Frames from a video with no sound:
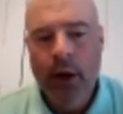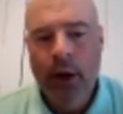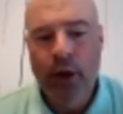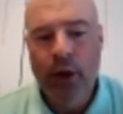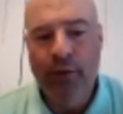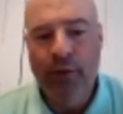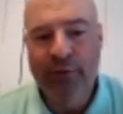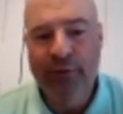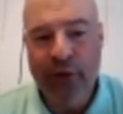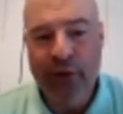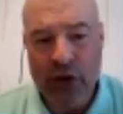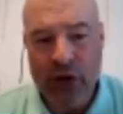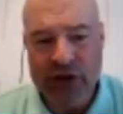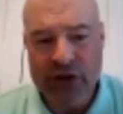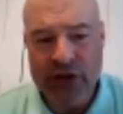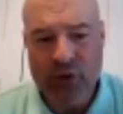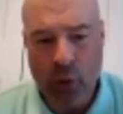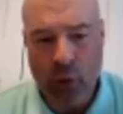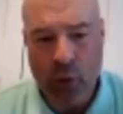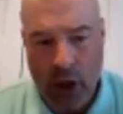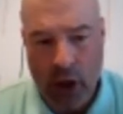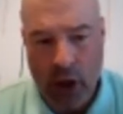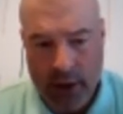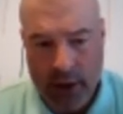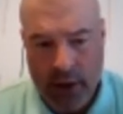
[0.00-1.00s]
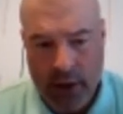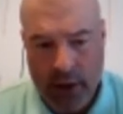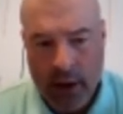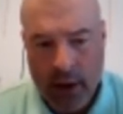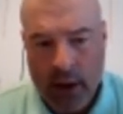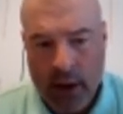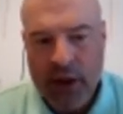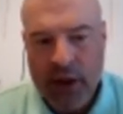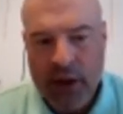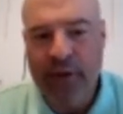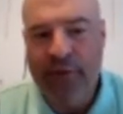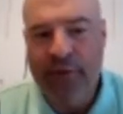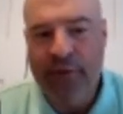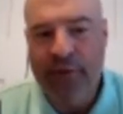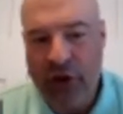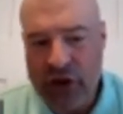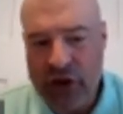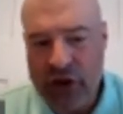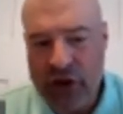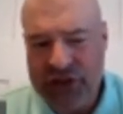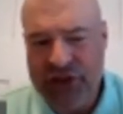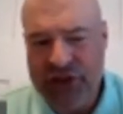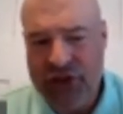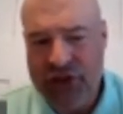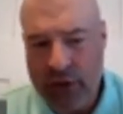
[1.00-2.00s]
the first
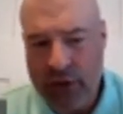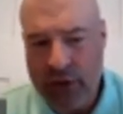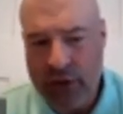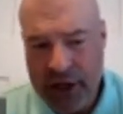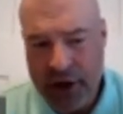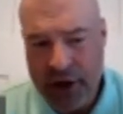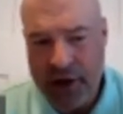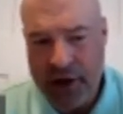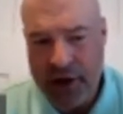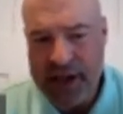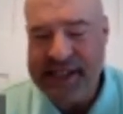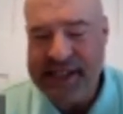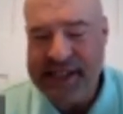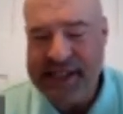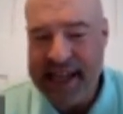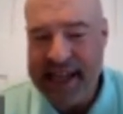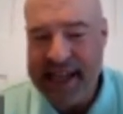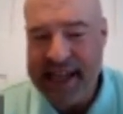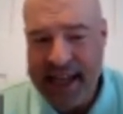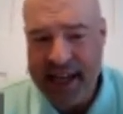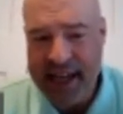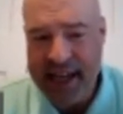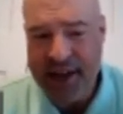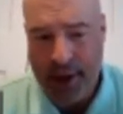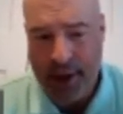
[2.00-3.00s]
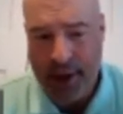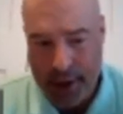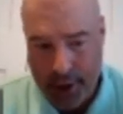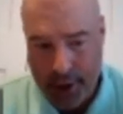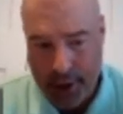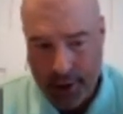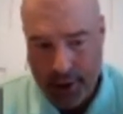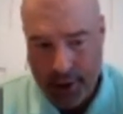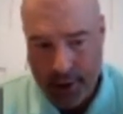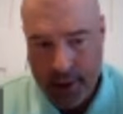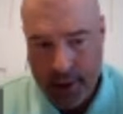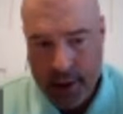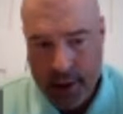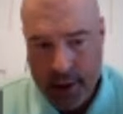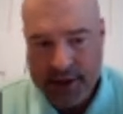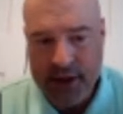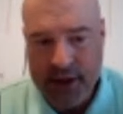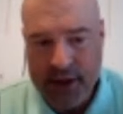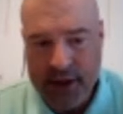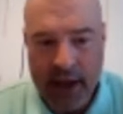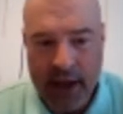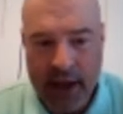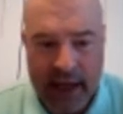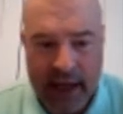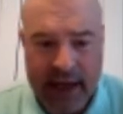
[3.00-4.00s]
screener is the headhunter.
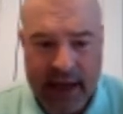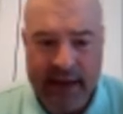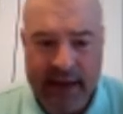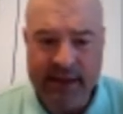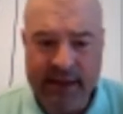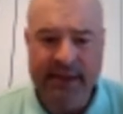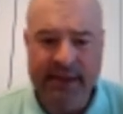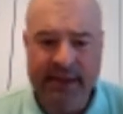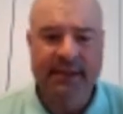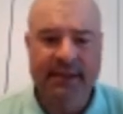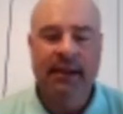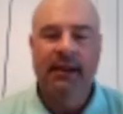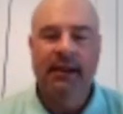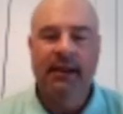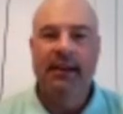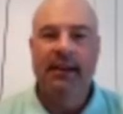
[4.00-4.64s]
So he is